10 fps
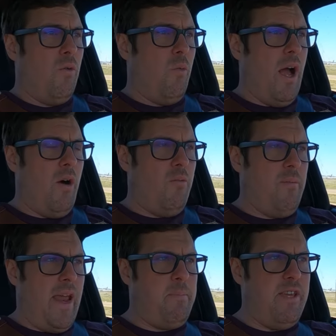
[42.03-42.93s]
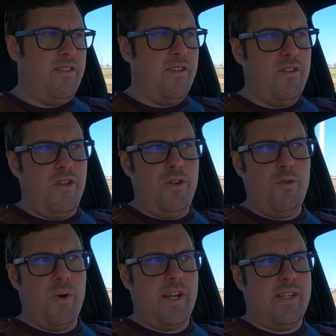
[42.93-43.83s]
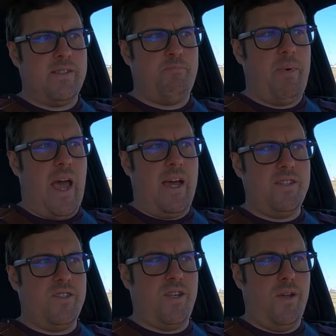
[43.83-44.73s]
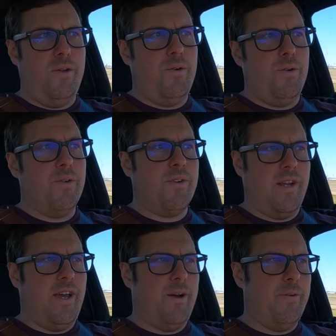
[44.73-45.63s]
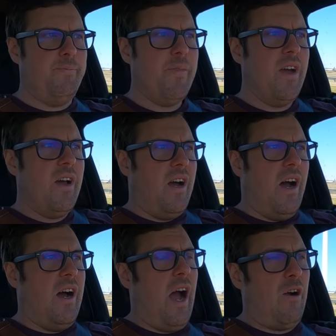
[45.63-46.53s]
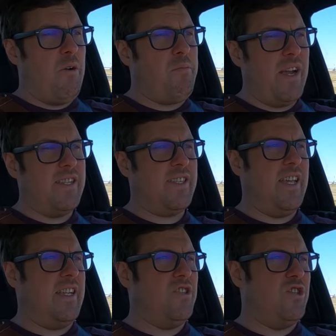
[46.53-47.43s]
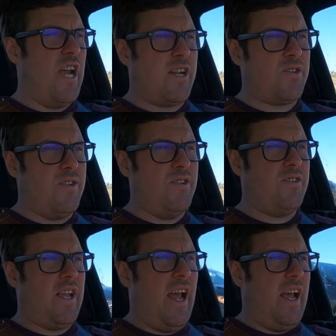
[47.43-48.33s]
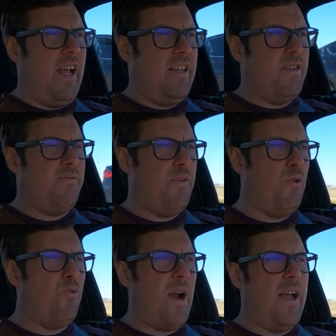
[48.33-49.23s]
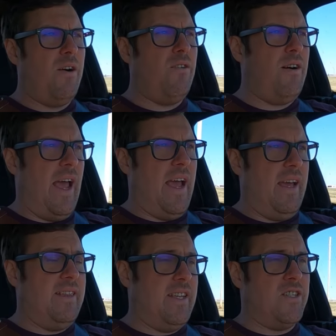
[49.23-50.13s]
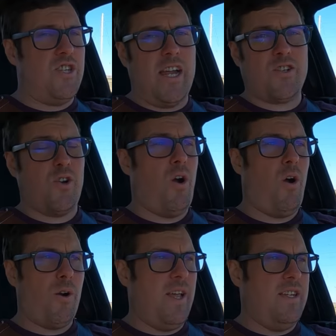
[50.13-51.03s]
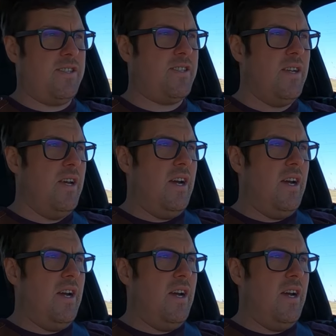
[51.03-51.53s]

well, maybe the new one is bad too, you know? I replaced the injectors and the fuel rail and the injector harness,